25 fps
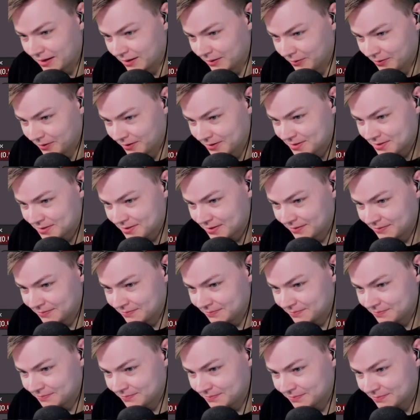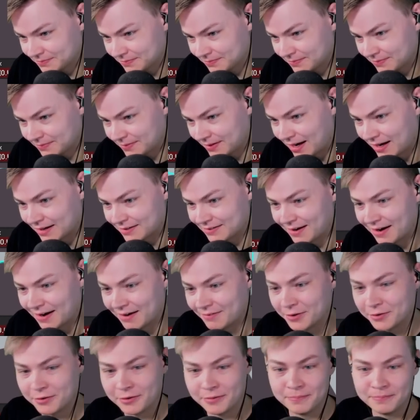looters? Nah, it's
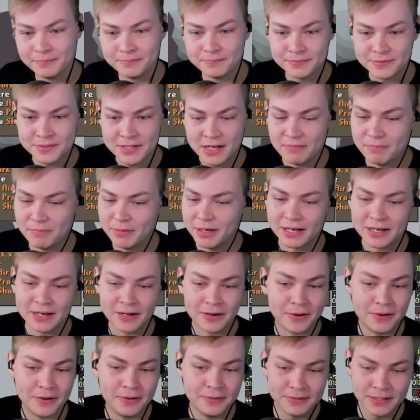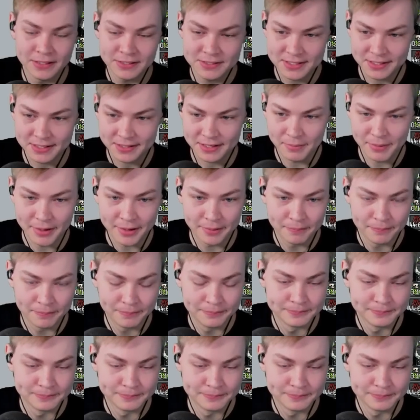average. 10-minute kill. That's not that bad.